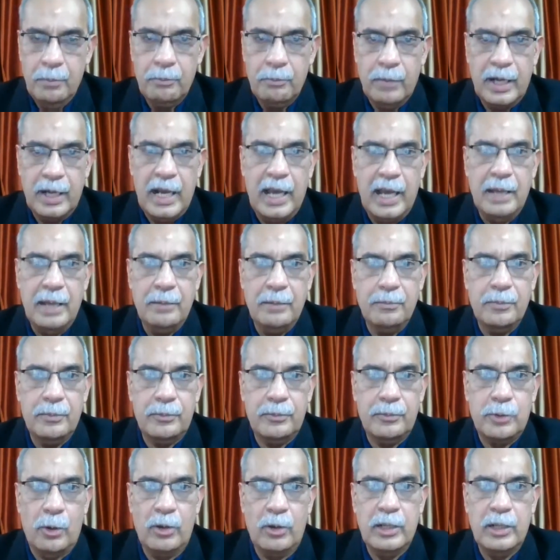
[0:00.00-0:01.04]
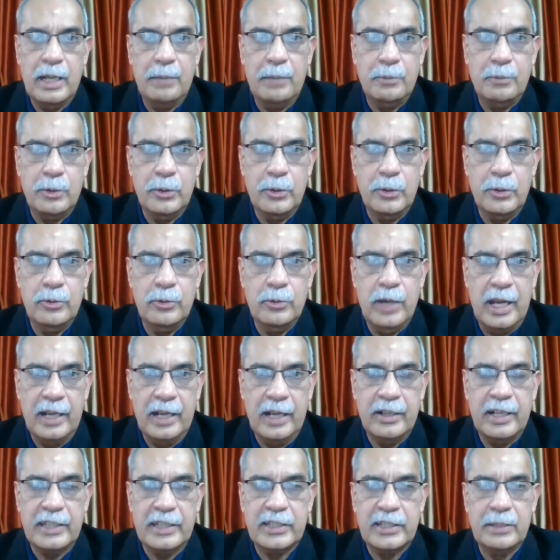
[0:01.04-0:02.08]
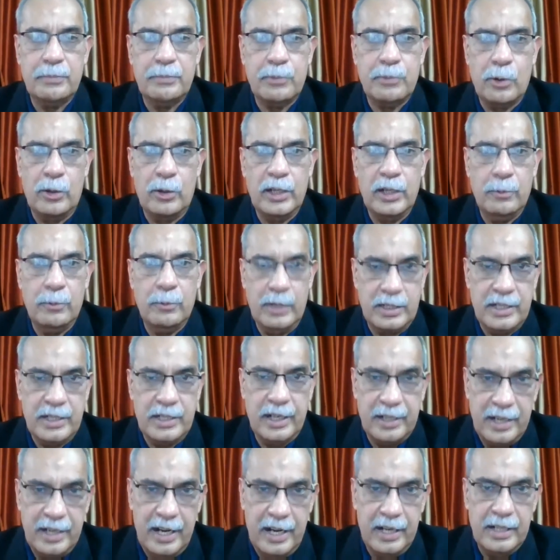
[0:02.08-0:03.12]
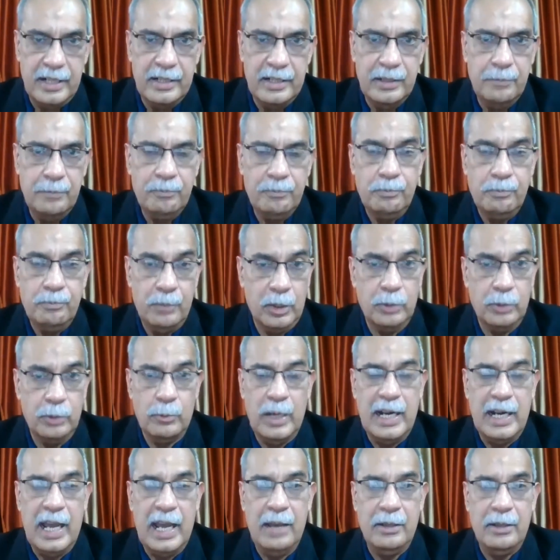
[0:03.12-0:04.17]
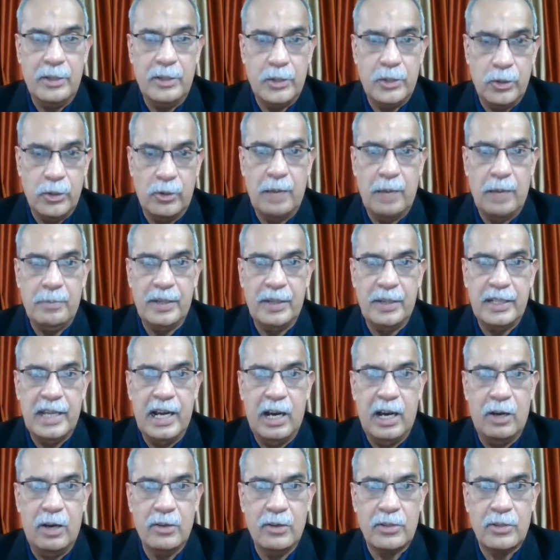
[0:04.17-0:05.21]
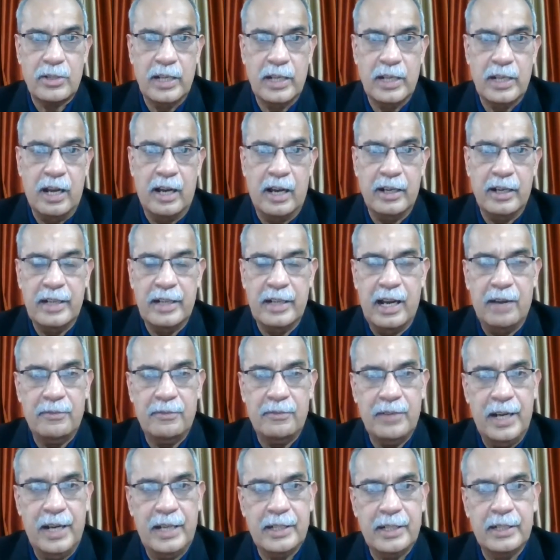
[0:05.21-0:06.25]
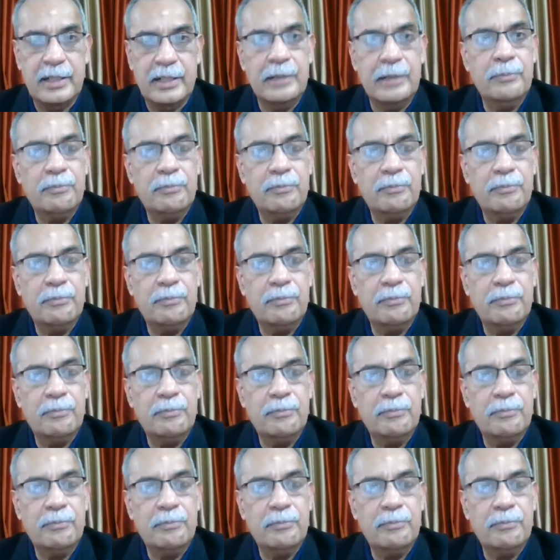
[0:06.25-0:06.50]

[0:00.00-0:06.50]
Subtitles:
But I told them to do aggressive proning, which they did. Because when I showed up at their house an hour and a half later,